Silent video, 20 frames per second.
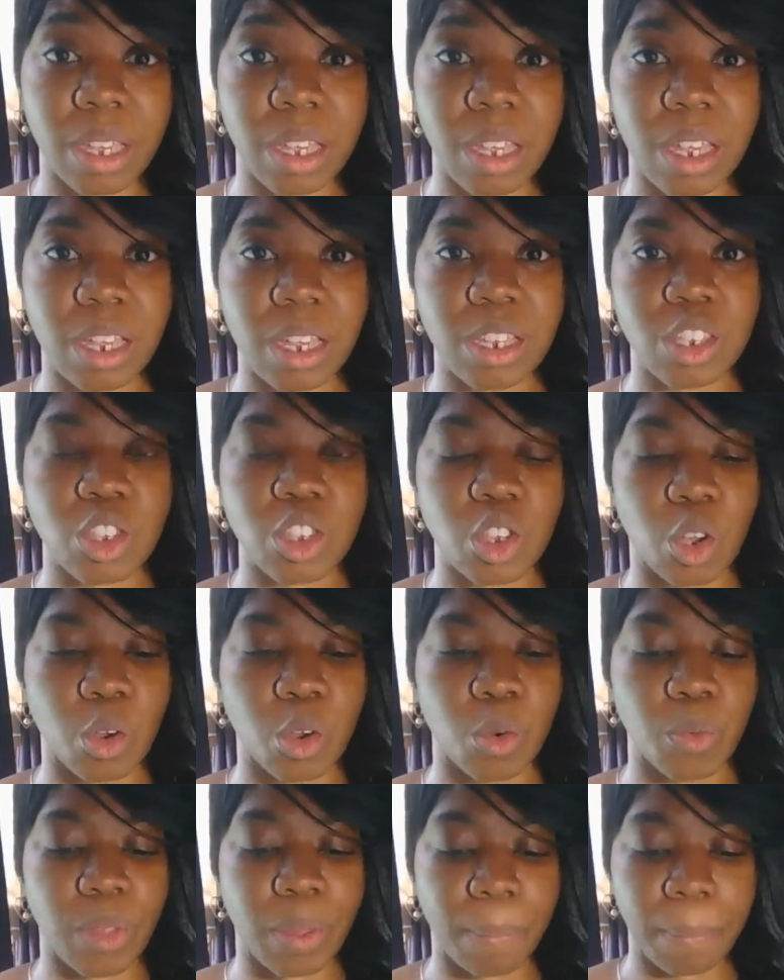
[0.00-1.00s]
So
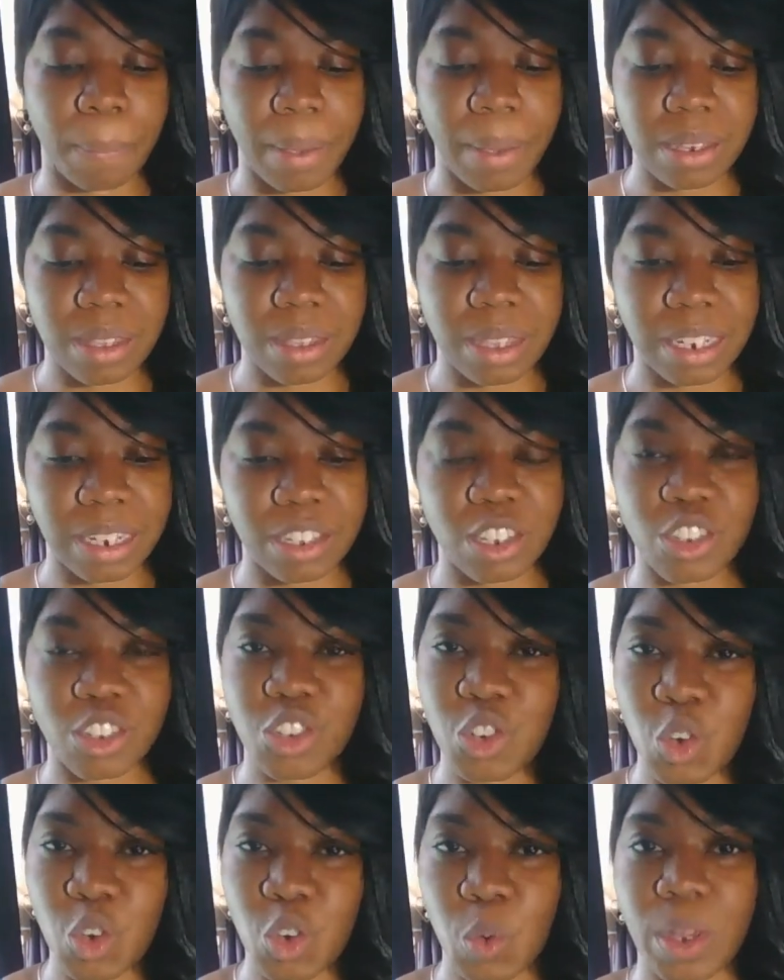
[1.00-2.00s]
the best thing to
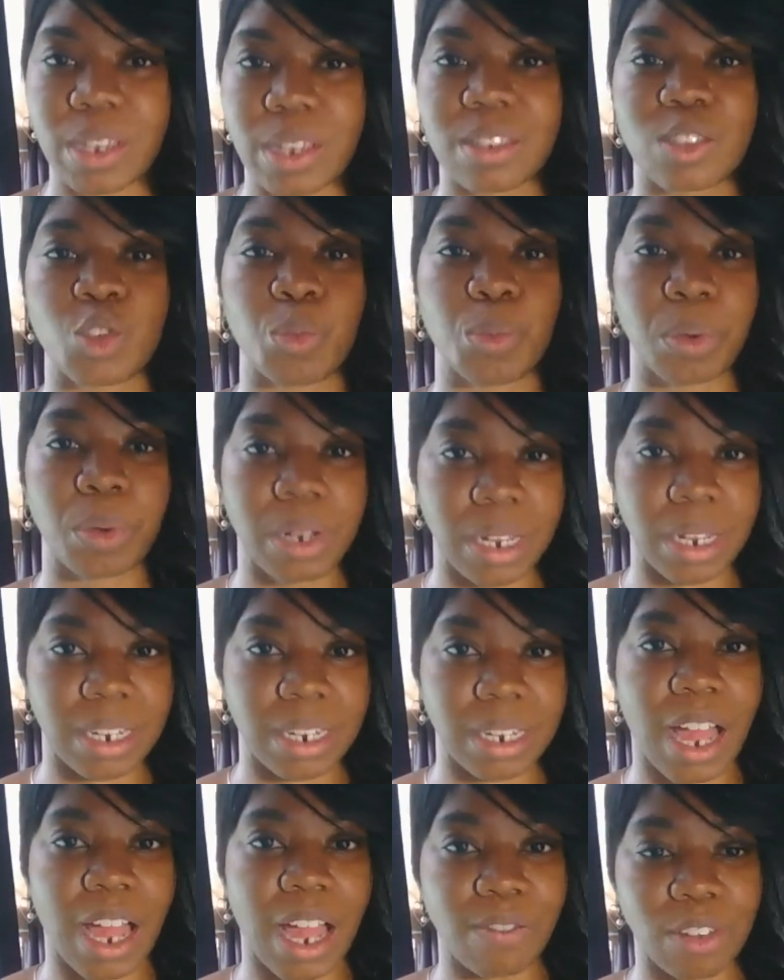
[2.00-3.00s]
do is to put it in an
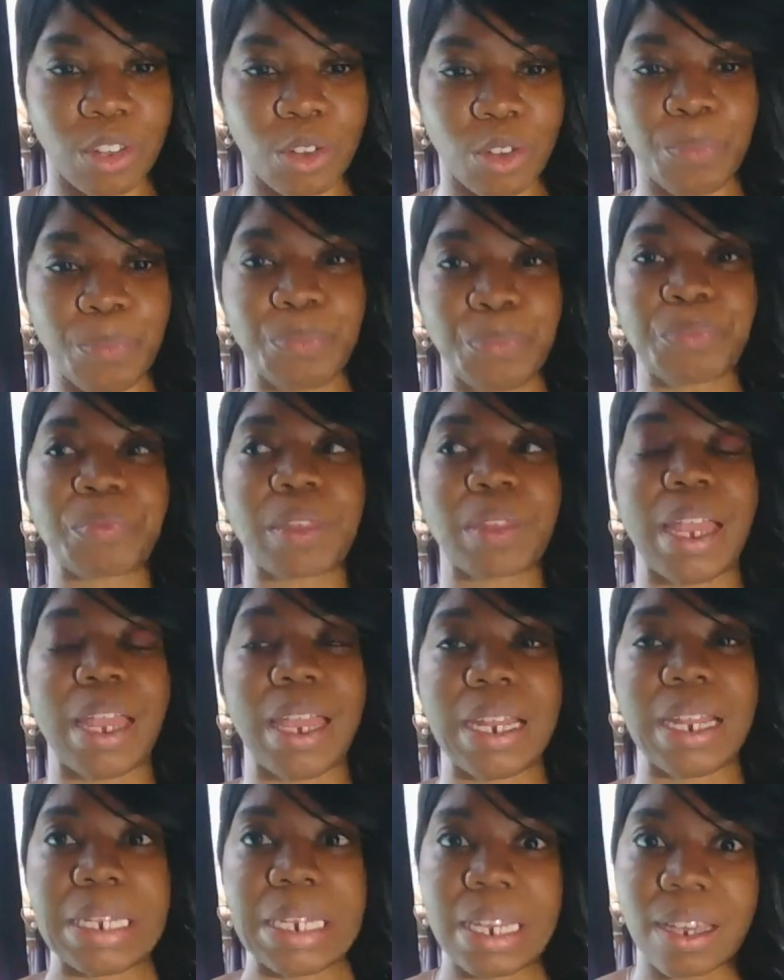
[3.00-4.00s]
envelope.
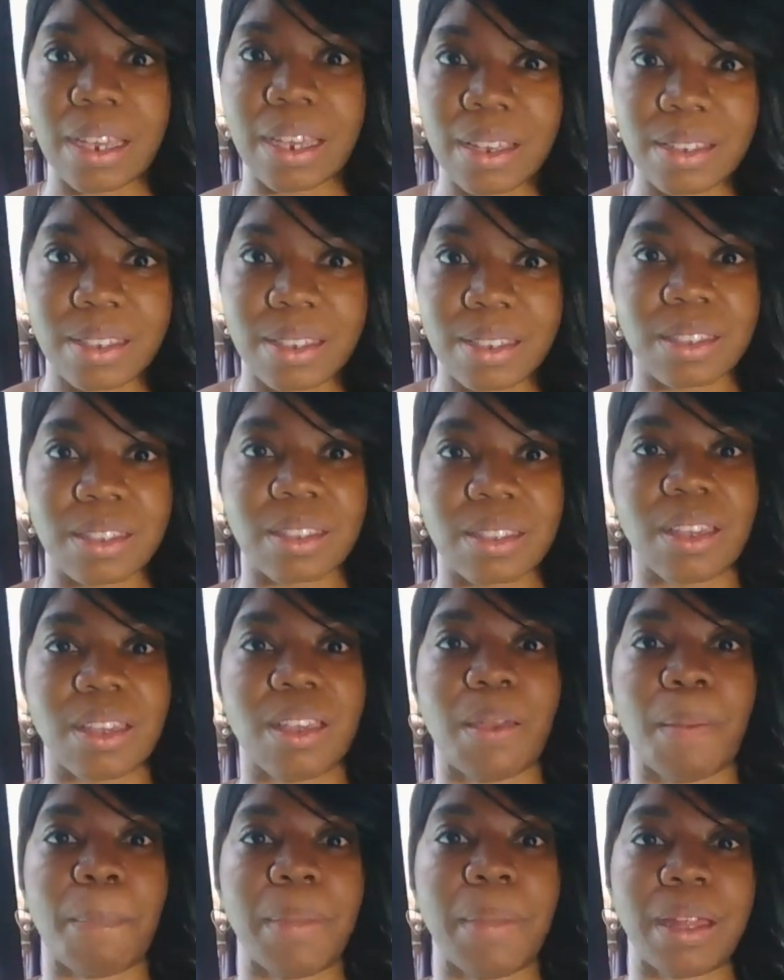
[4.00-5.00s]
And yes,
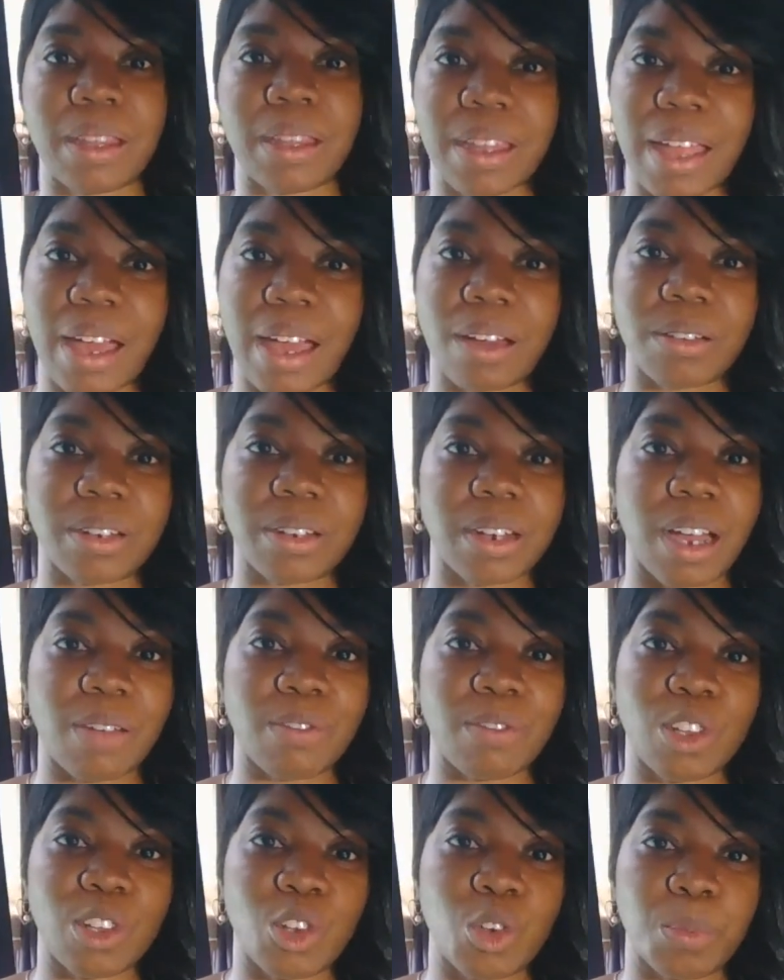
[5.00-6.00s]
mailing out an
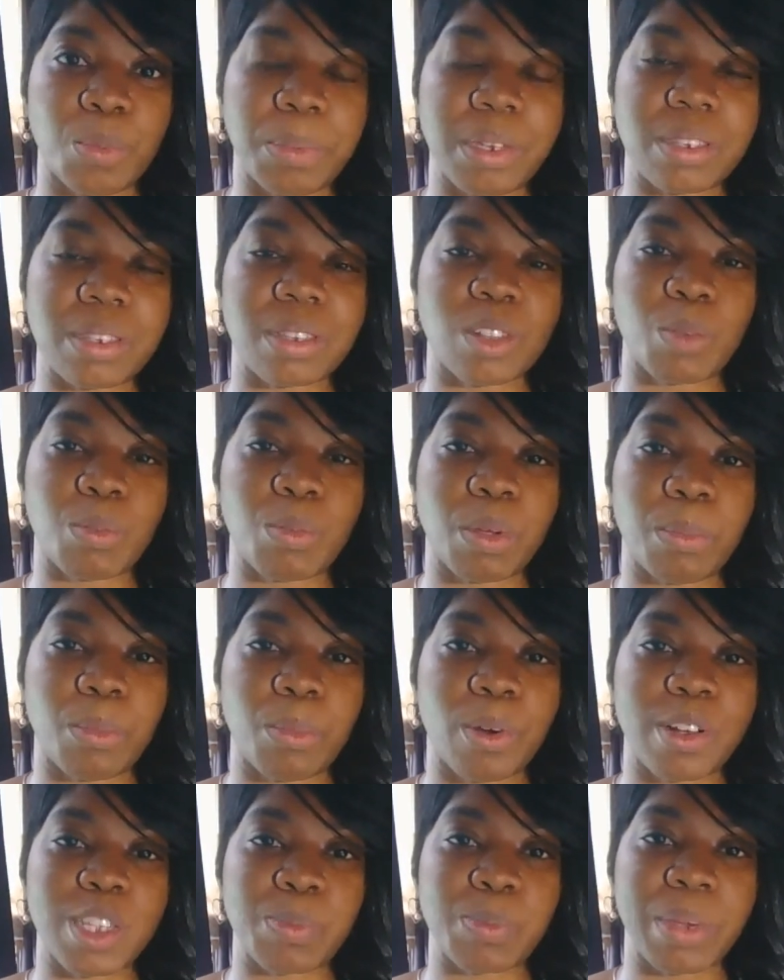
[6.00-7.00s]
envelope is a little bit more
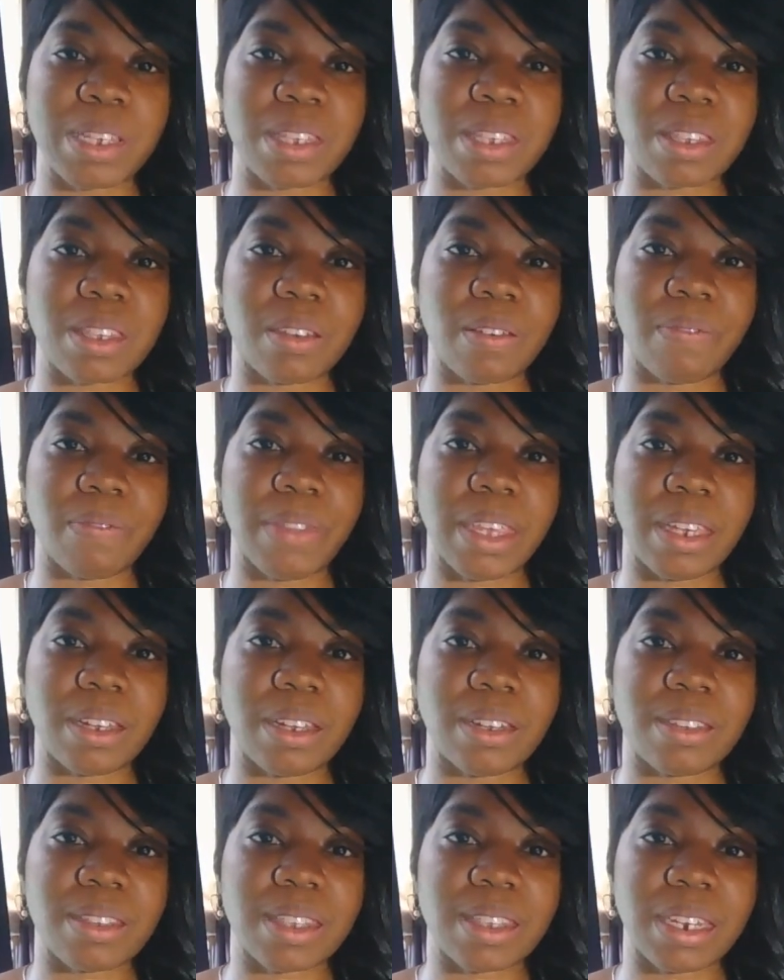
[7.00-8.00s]
expensive than
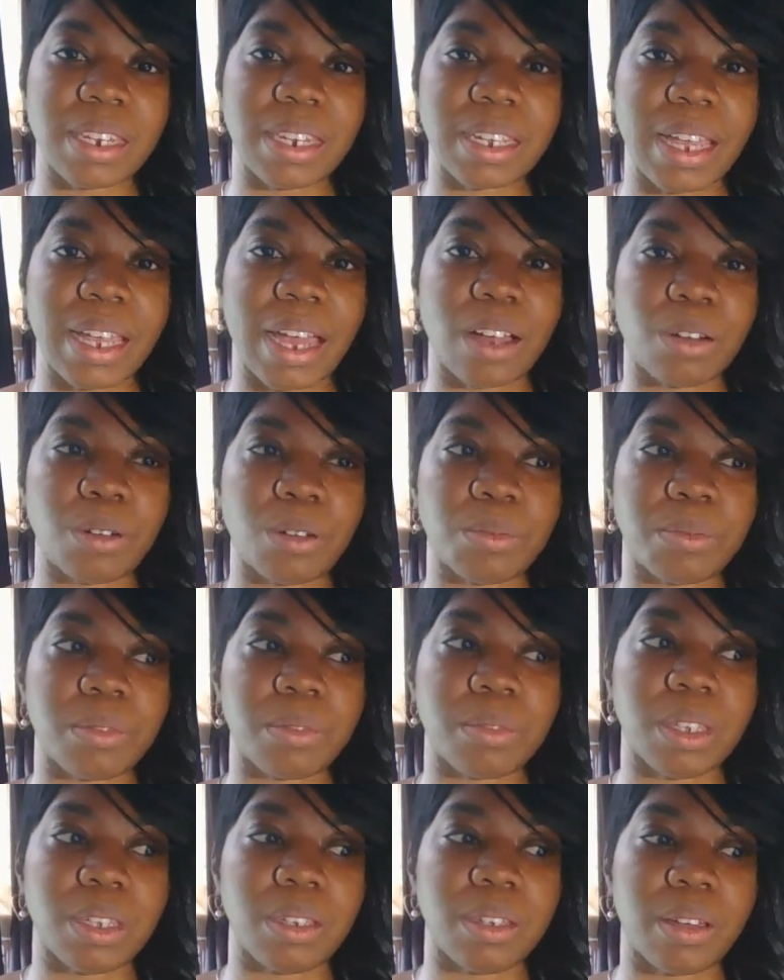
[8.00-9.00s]
sending out
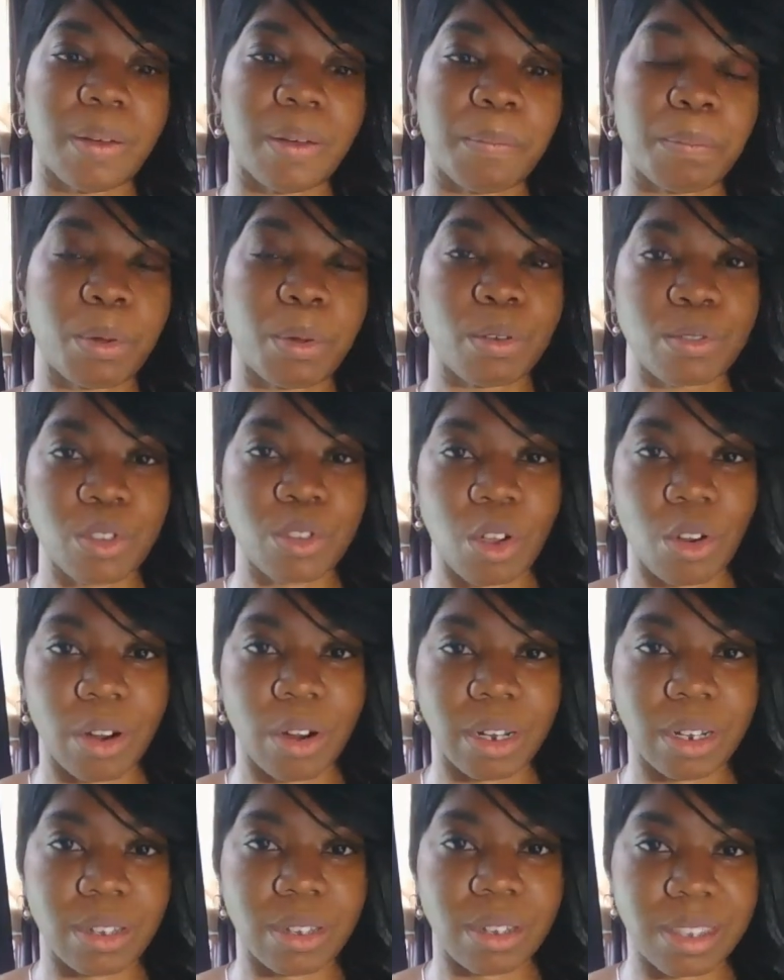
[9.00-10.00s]
the postcard
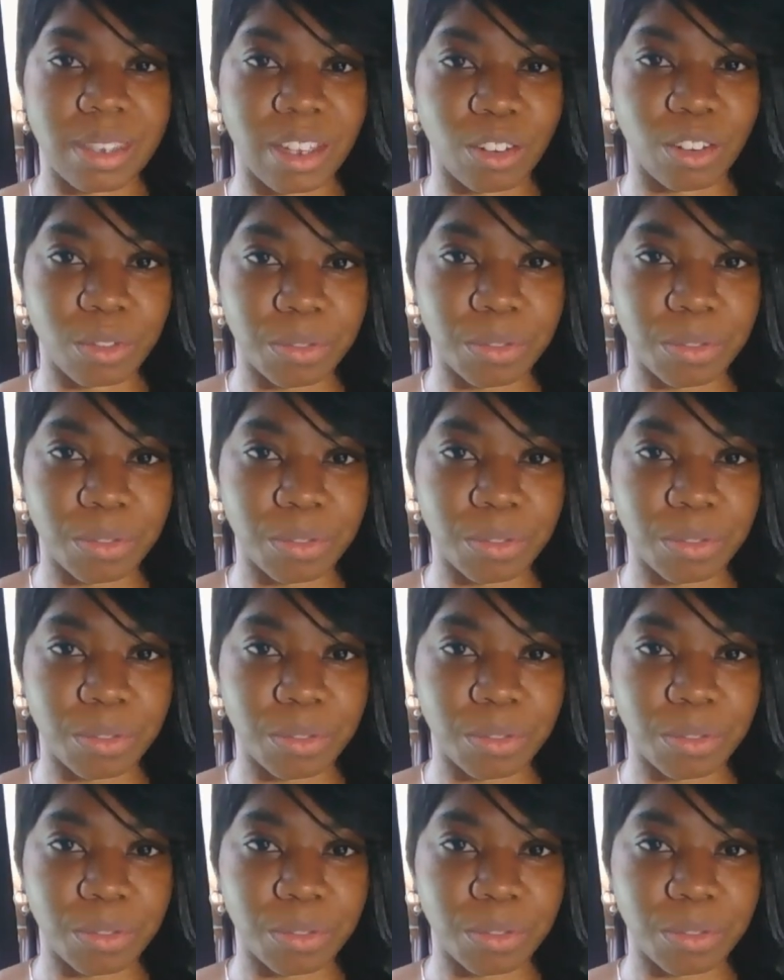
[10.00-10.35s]
itself,